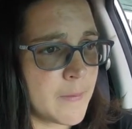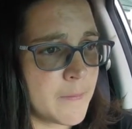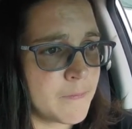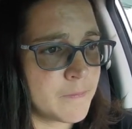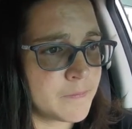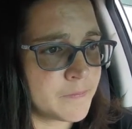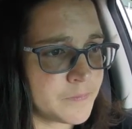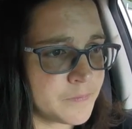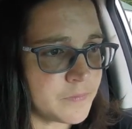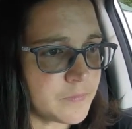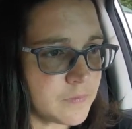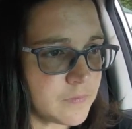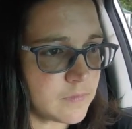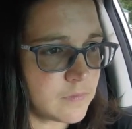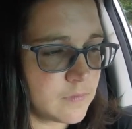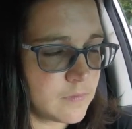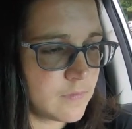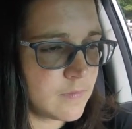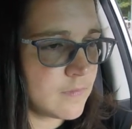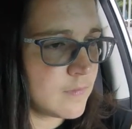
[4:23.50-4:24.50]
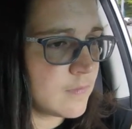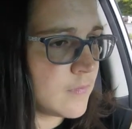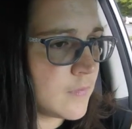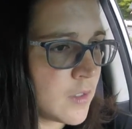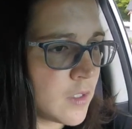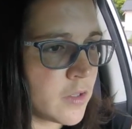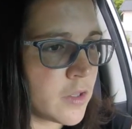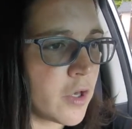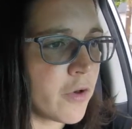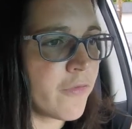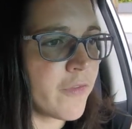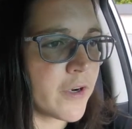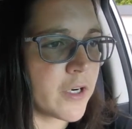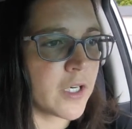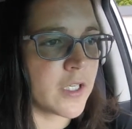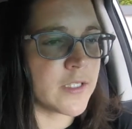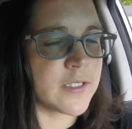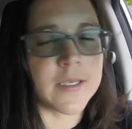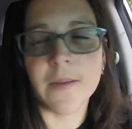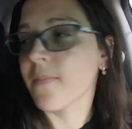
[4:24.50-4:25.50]
don't? They'll
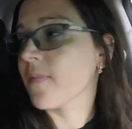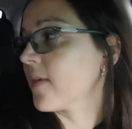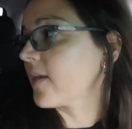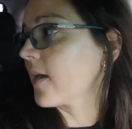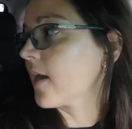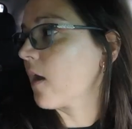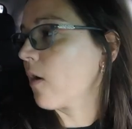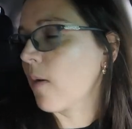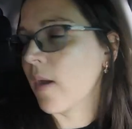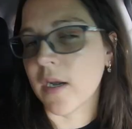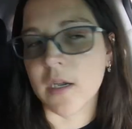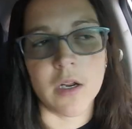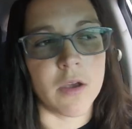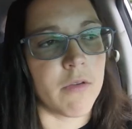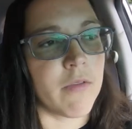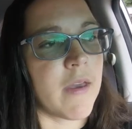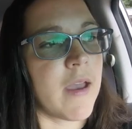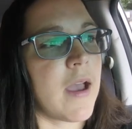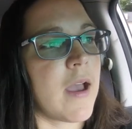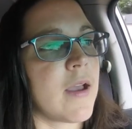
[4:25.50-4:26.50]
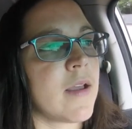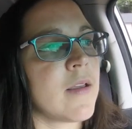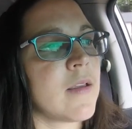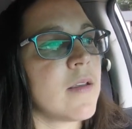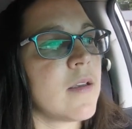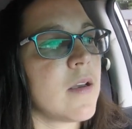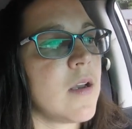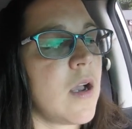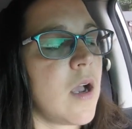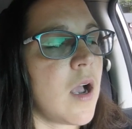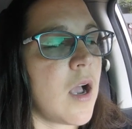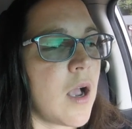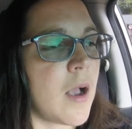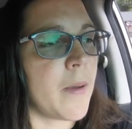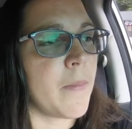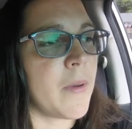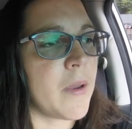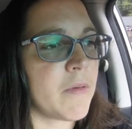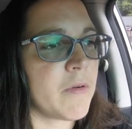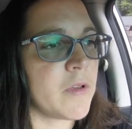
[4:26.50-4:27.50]
figure something out. I know that.
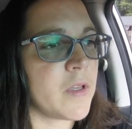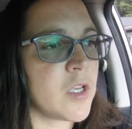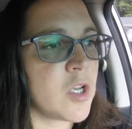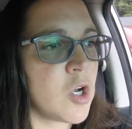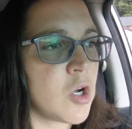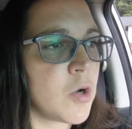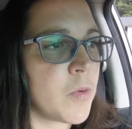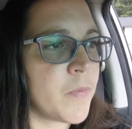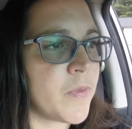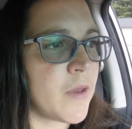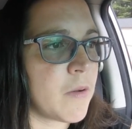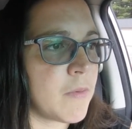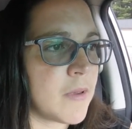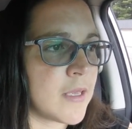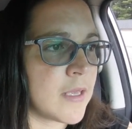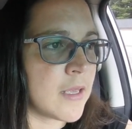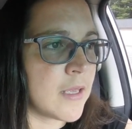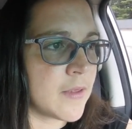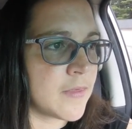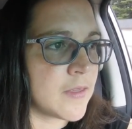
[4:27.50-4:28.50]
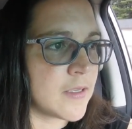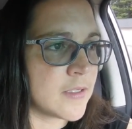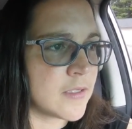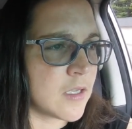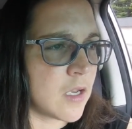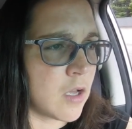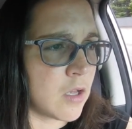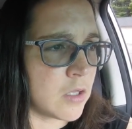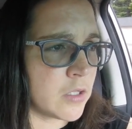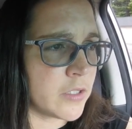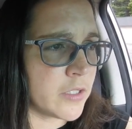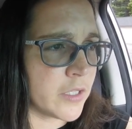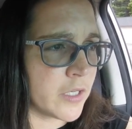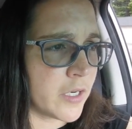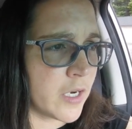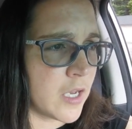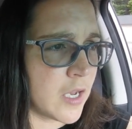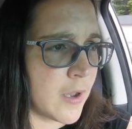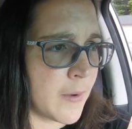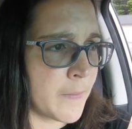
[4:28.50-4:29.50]
Um, I really hope that we can get this all
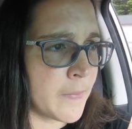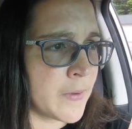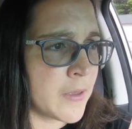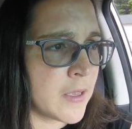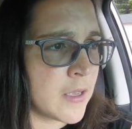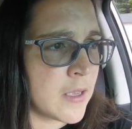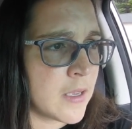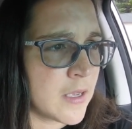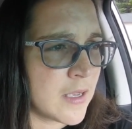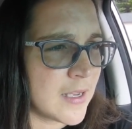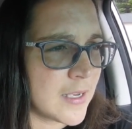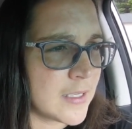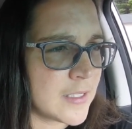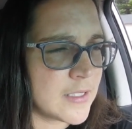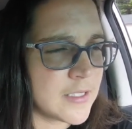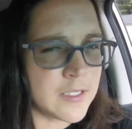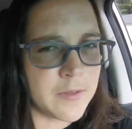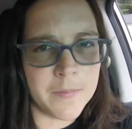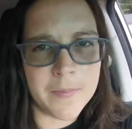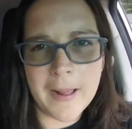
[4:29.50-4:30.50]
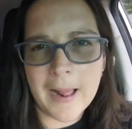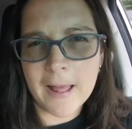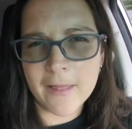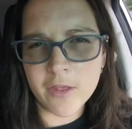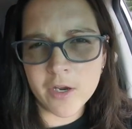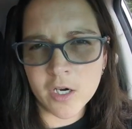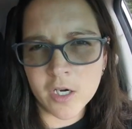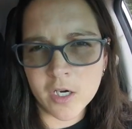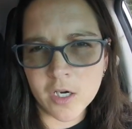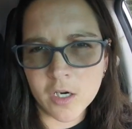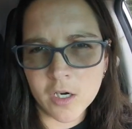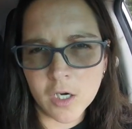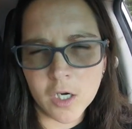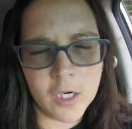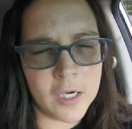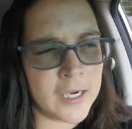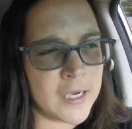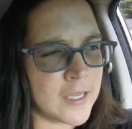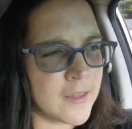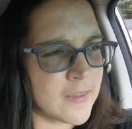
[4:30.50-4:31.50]
cleared up. Mm-hmm. It doesn't bother
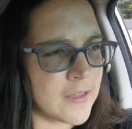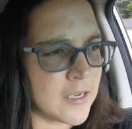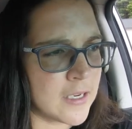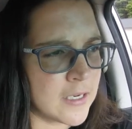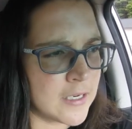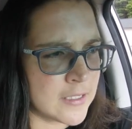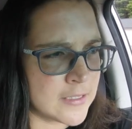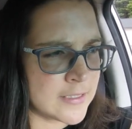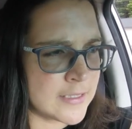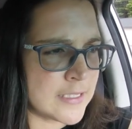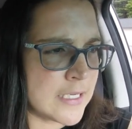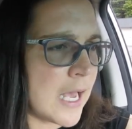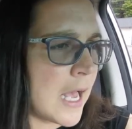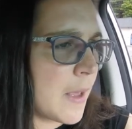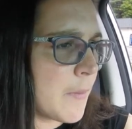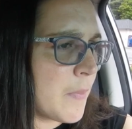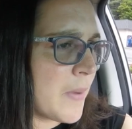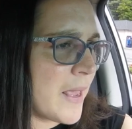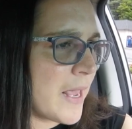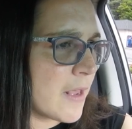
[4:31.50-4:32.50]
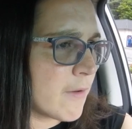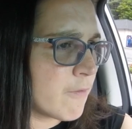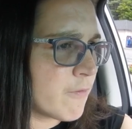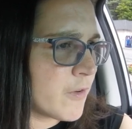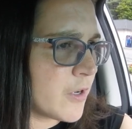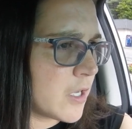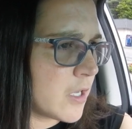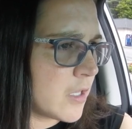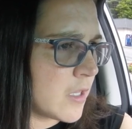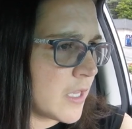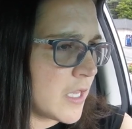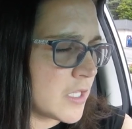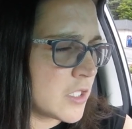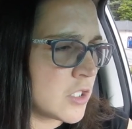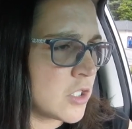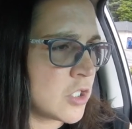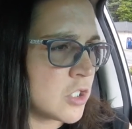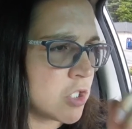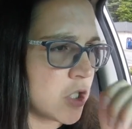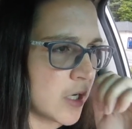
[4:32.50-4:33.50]
her or anything, and it's not painful.
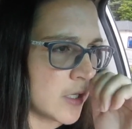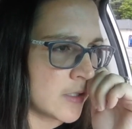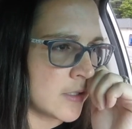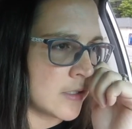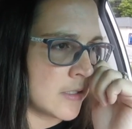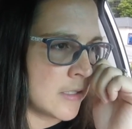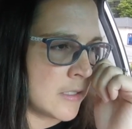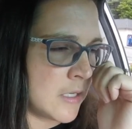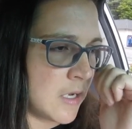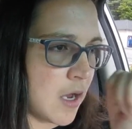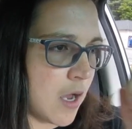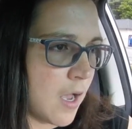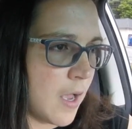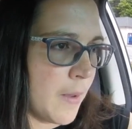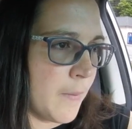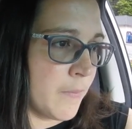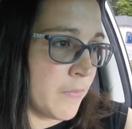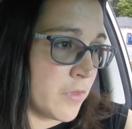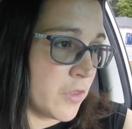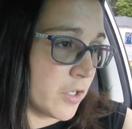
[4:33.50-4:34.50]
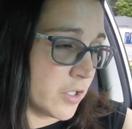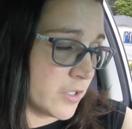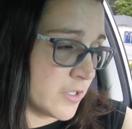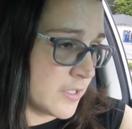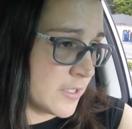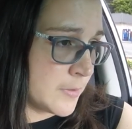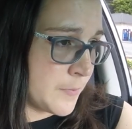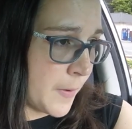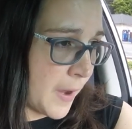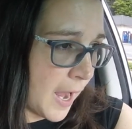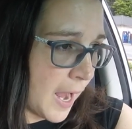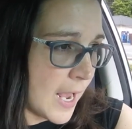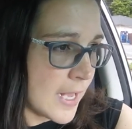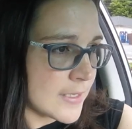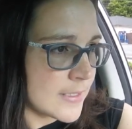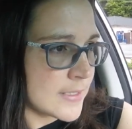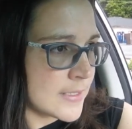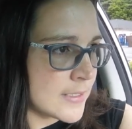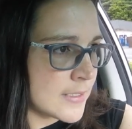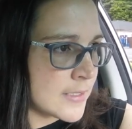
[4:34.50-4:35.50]
It's just um, their
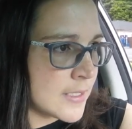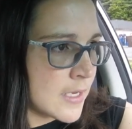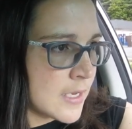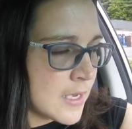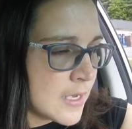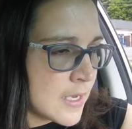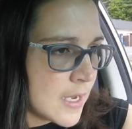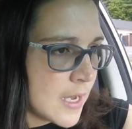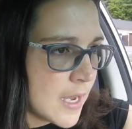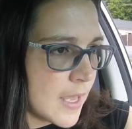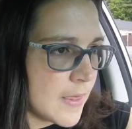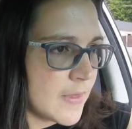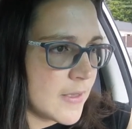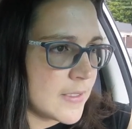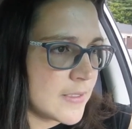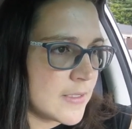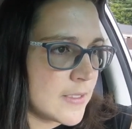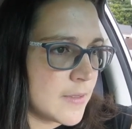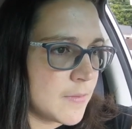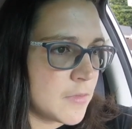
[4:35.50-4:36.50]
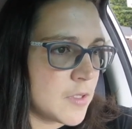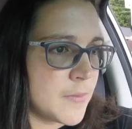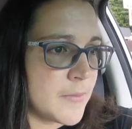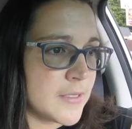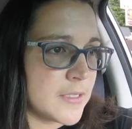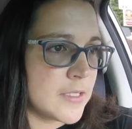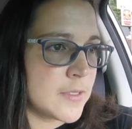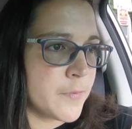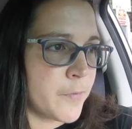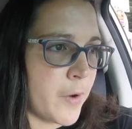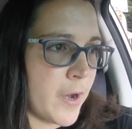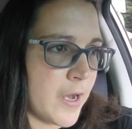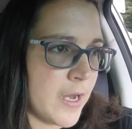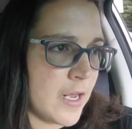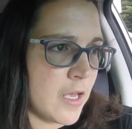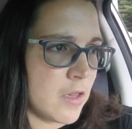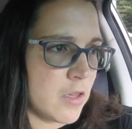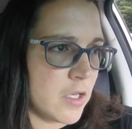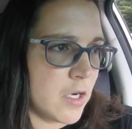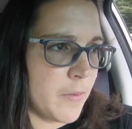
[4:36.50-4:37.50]
spots, and they seem to be
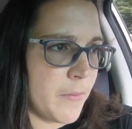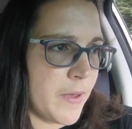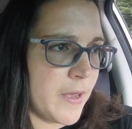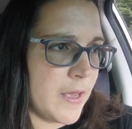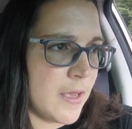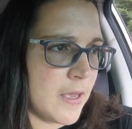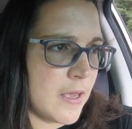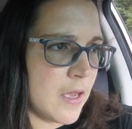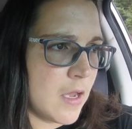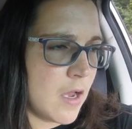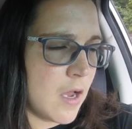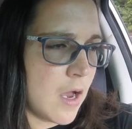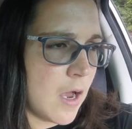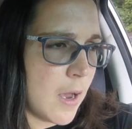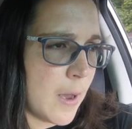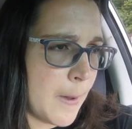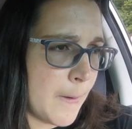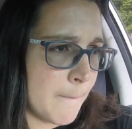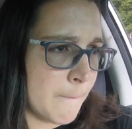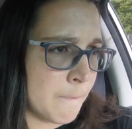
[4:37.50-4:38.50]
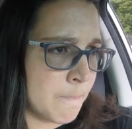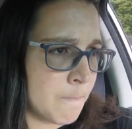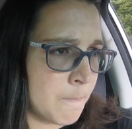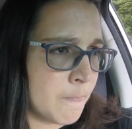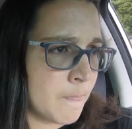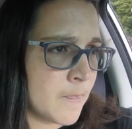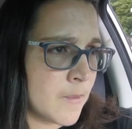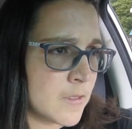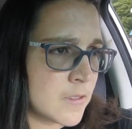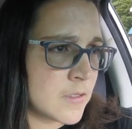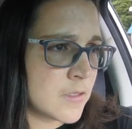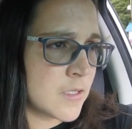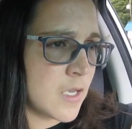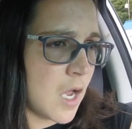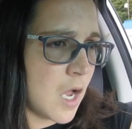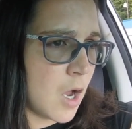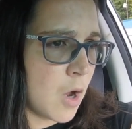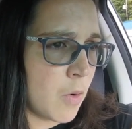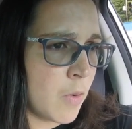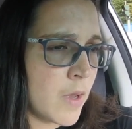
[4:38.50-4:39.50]
spreading a little bit. Um,
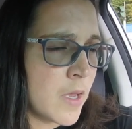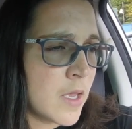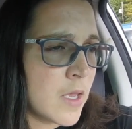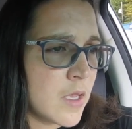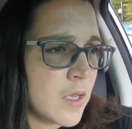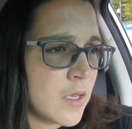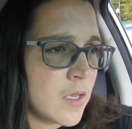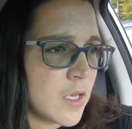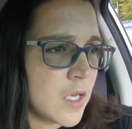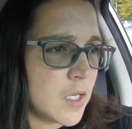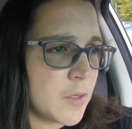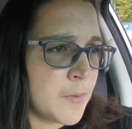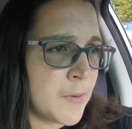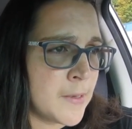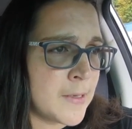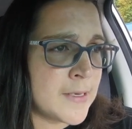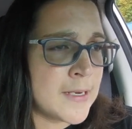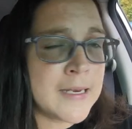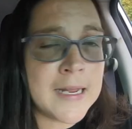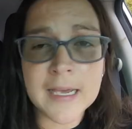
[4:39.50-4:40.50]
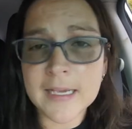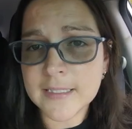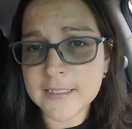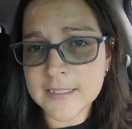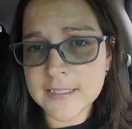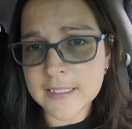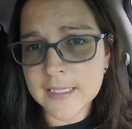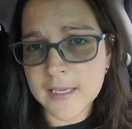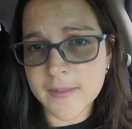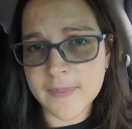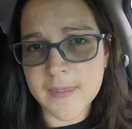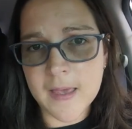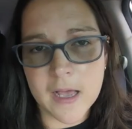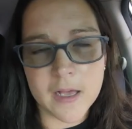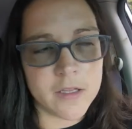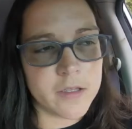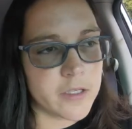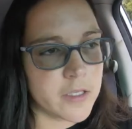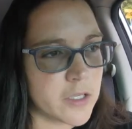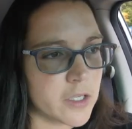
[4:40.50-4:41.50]
so it'd be nice to get
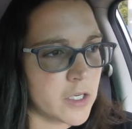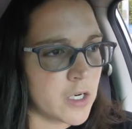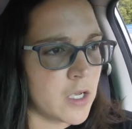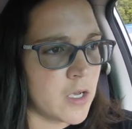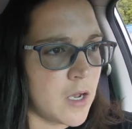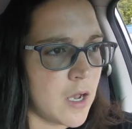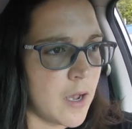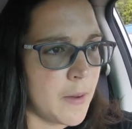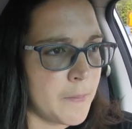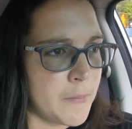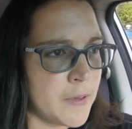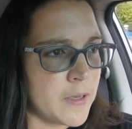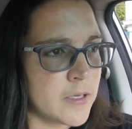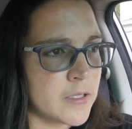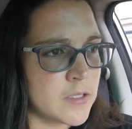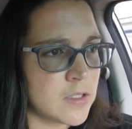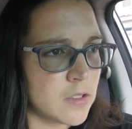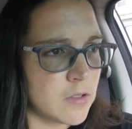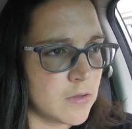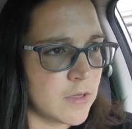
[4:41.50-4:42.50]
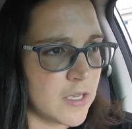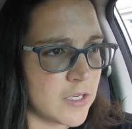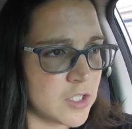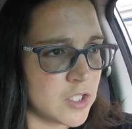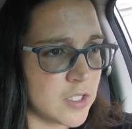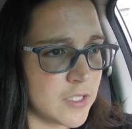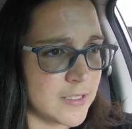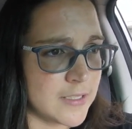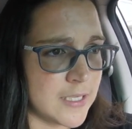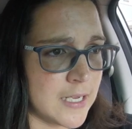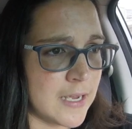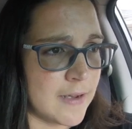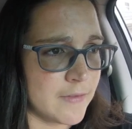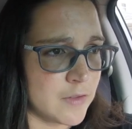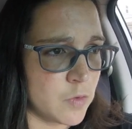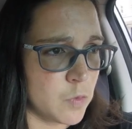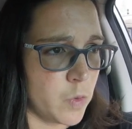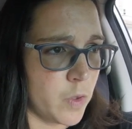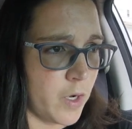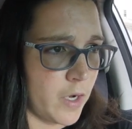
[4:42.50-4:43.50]
that cleared up so that she doesn't have
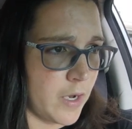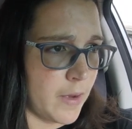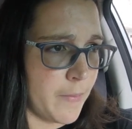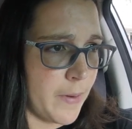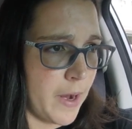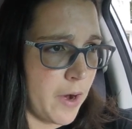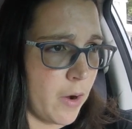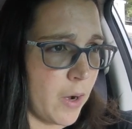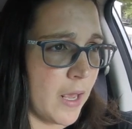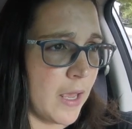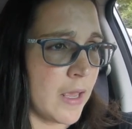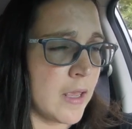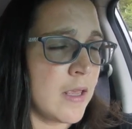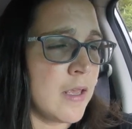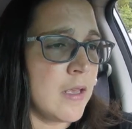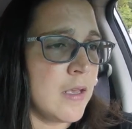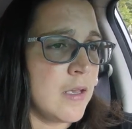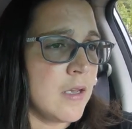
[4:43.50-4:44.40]
to worry about it.